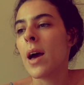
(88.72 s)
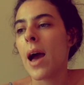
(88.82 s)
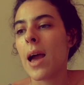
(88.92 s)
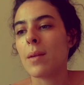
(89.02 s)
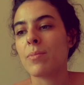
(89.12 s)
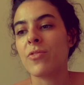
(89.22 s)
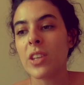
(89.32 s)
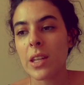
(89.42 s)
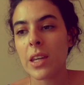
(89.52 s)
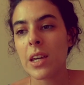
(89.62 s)
I'm
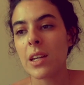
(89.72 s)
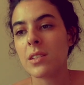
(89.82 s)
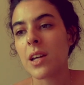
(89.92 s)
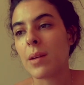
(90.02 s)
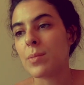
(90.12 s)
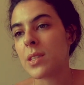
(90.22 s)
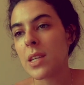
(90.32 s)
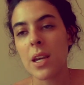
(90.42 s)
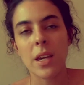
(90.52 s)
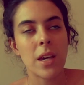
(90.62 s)
feeling it, I'm
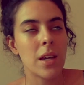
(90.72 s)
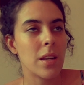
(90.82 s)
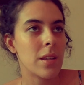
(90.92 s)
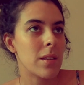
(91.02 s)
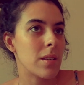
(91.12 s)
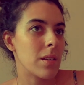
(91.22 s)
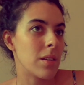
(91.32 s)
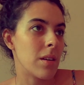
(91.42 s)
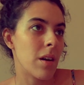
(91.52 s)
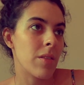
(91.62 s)
seeing it
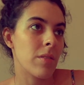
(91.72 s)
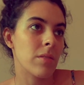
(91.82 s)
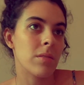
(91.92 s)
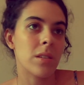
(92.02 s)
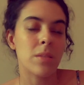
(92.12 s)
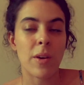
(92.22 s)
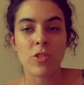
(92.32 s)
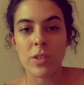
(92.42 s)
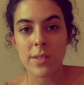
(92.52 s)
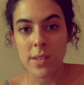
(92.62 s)
in others,
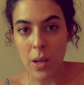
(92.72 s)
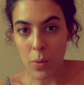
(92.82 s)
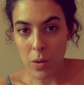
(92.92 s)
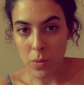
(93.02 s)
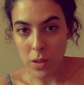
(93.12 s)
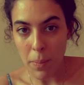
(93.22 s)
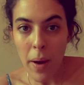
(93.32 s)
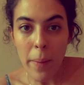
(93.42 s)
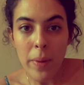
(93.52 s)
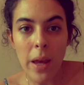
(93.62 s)
especially since I work with the
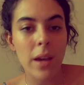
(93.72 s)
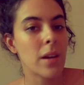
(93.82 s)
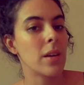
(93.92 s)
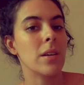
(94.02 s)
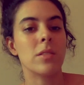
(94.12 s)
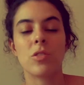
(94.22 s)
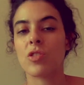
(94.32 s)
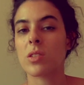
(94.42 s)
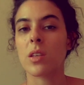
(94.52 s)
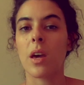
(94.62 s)
public. It's
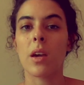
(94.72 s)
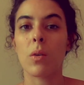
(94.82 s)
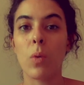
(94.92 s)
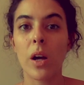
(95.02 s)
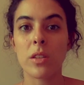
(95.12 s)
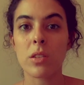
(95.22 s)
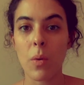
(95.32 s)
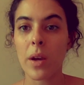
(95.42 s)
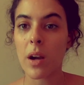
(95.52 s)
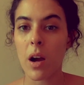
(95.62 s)
just like, what's
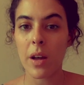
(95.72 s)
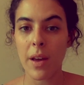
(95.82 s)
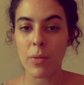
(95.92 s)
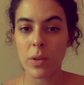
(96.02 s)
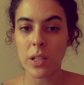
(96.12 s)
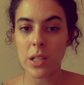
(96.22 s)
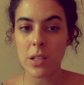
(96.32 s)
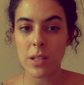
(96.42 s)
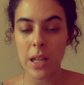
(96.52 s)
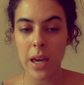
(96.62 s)
going on? Everyone
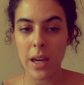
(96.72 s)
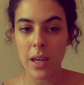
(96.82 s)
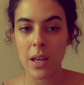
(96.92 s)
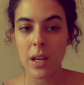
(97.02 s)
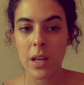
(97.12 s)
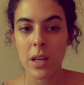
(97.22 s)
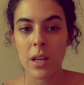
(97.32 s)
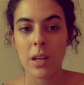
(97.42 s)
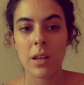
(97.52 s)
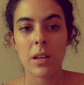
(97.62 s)
needs to, like,
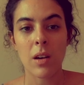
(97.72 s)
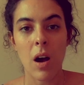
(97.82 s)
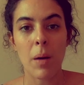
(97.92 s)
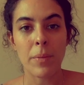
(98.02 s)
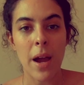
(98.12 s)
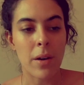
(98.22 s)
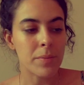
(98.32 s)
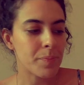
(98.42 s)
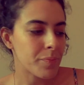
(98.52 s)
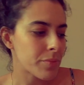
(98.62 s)
calm down.